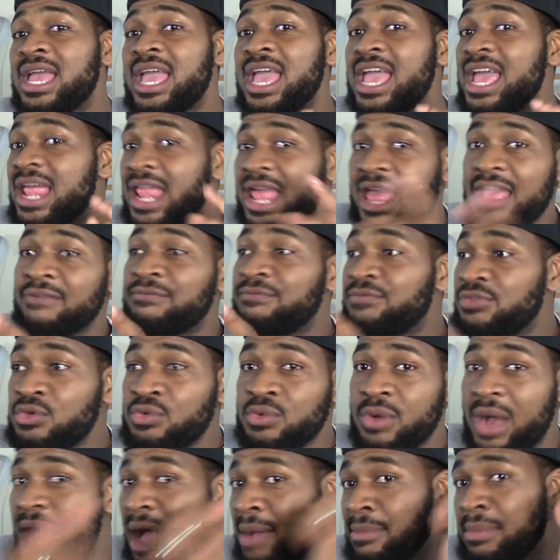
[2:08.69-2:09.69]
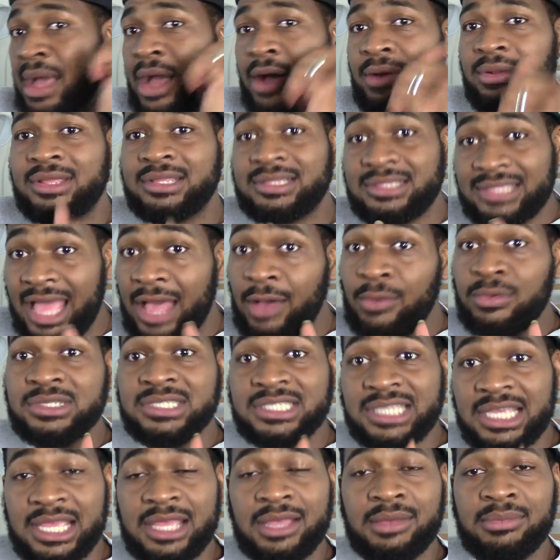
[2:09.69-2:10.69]
and F you, I'm out. That
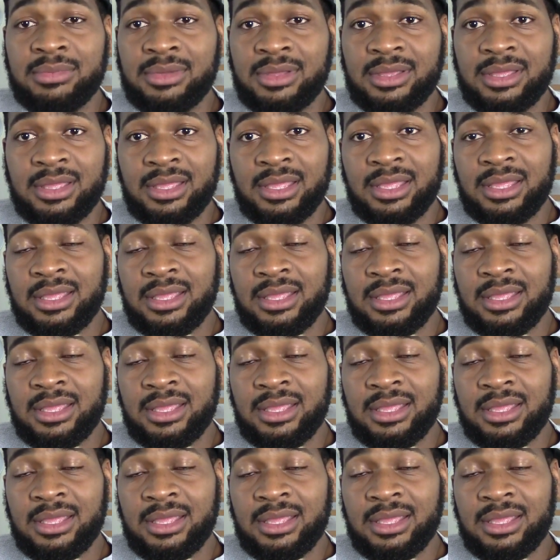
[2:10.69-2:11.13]
was him.